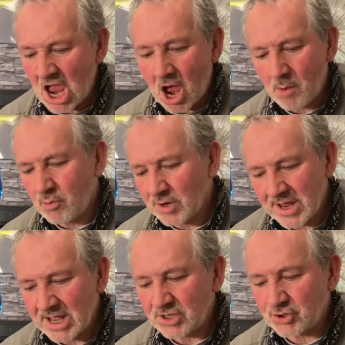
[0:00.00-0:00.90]
I put
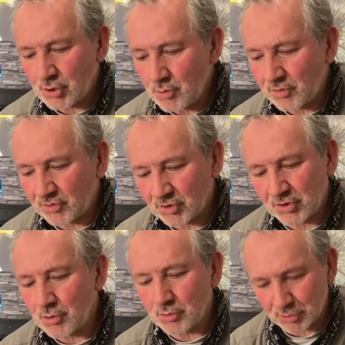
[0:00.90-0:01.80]
it, it's too
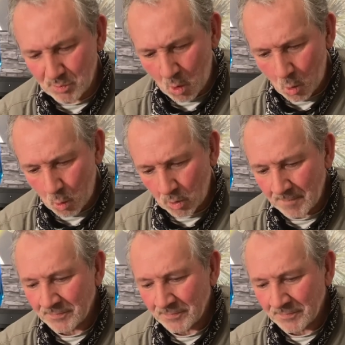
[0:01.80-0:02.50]
small,